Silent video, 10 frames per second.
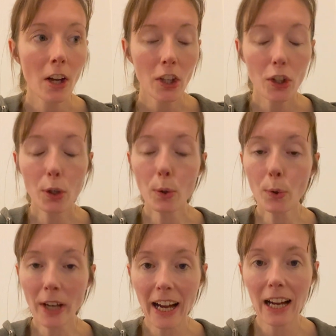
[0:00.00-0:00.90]
You
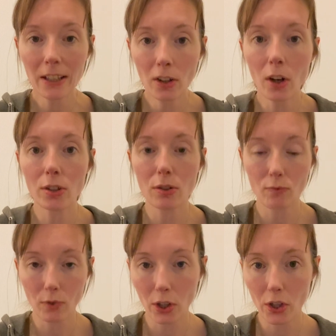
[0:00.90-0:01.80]
cannot
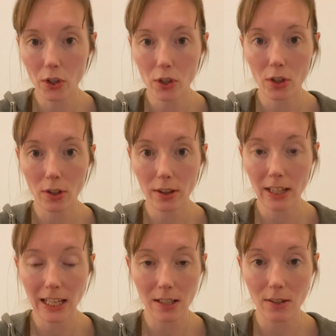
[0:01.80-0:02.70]
rush
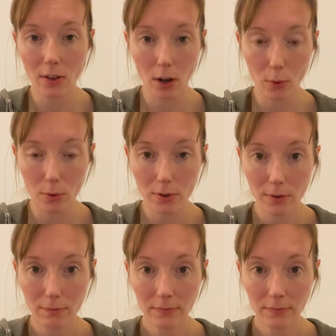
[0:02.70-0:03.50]
these goals.